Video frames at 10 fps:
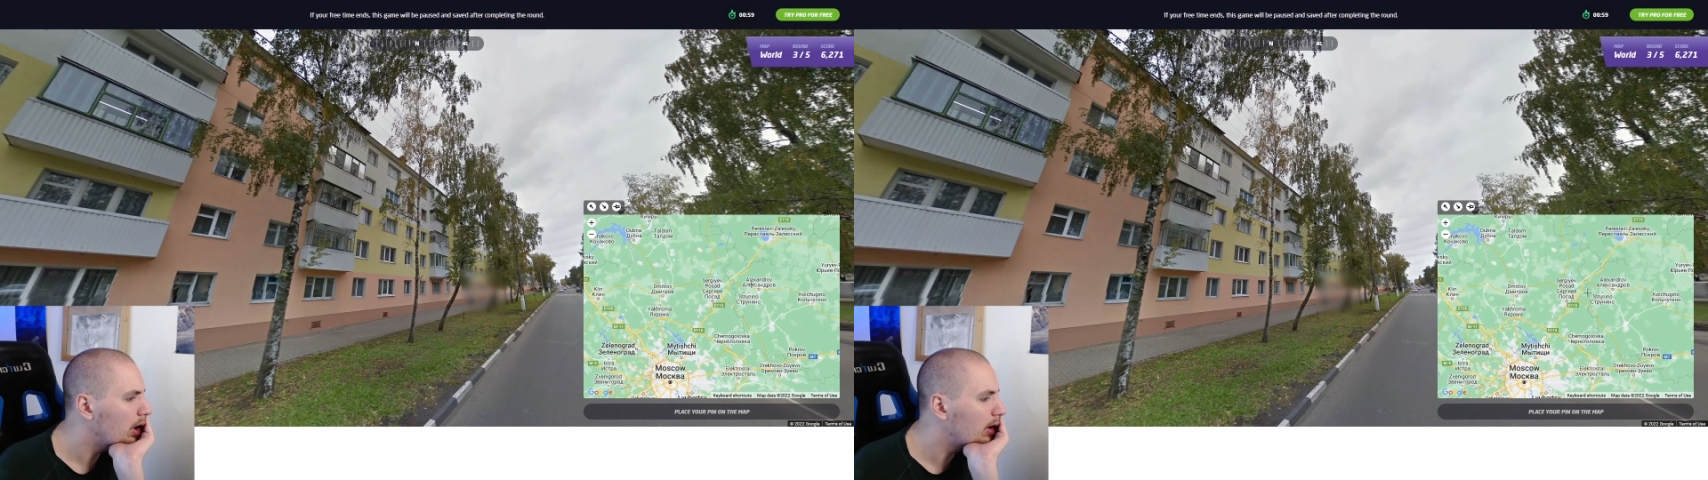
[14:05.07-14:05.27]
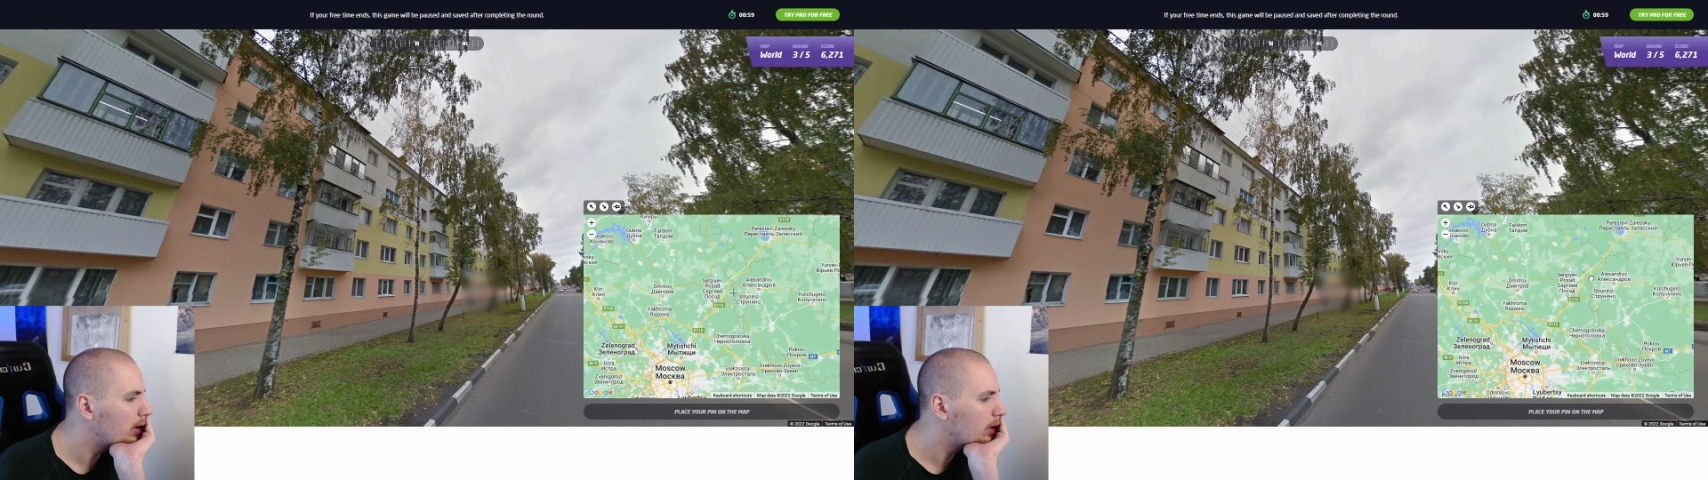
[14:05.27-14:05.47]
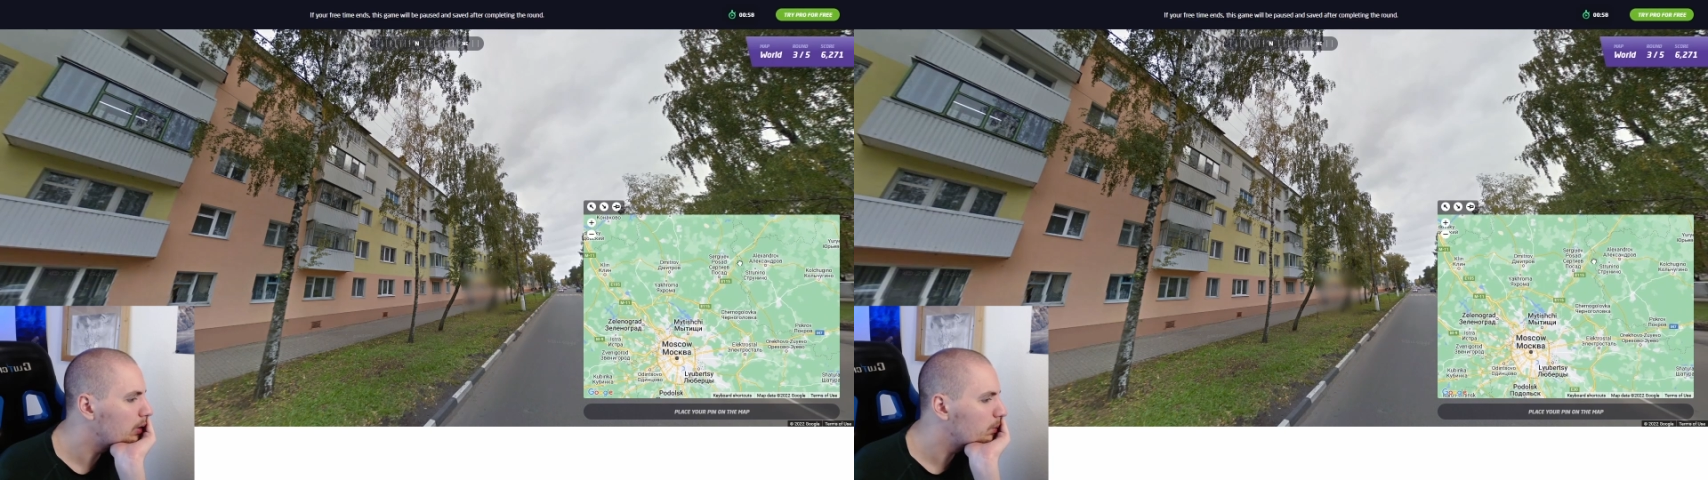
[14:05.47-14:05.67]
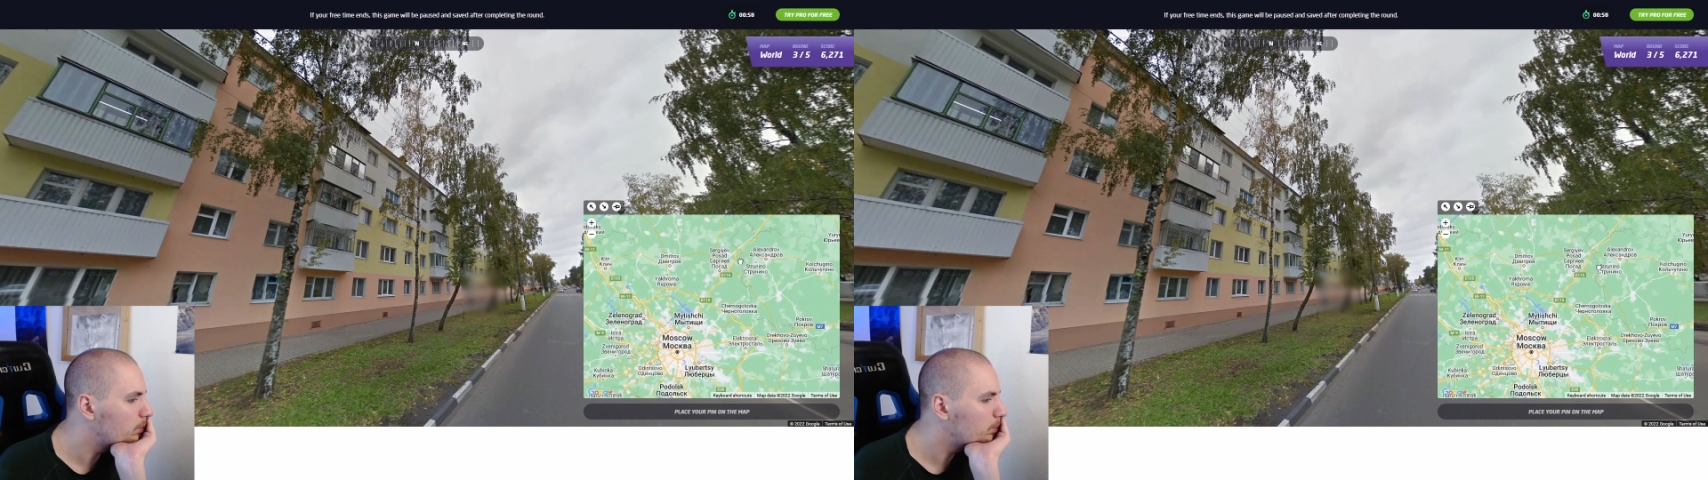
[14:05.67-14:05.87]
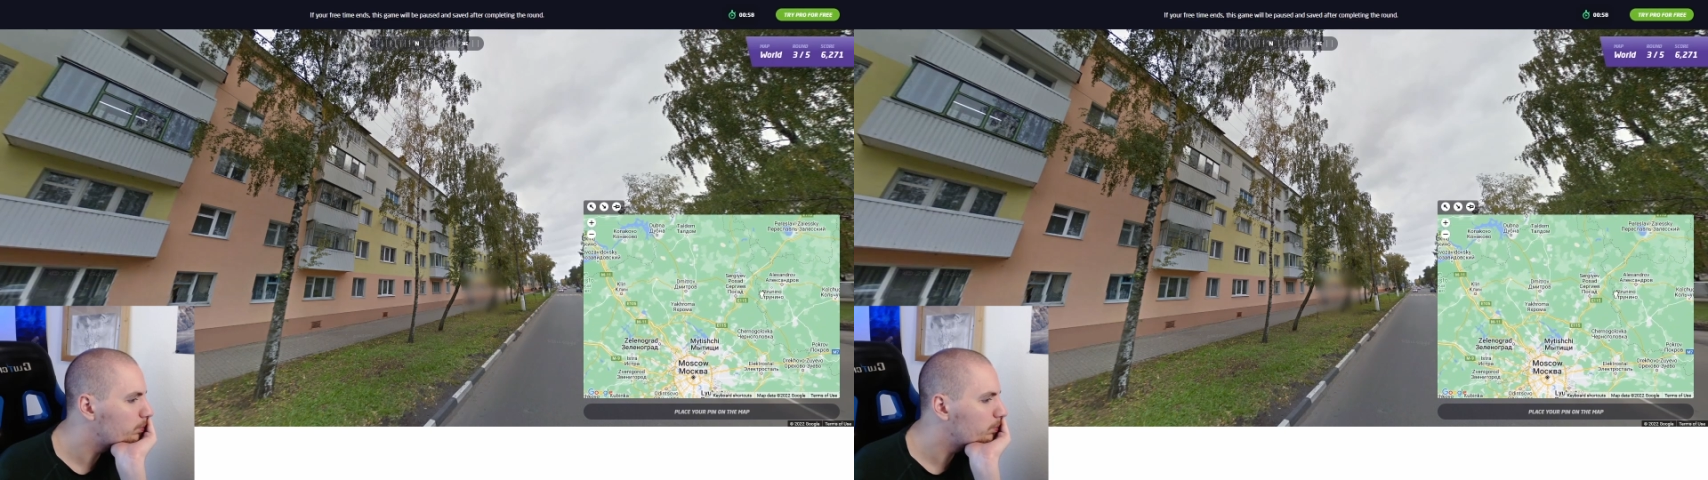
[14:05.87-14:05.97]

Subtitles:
Pimot.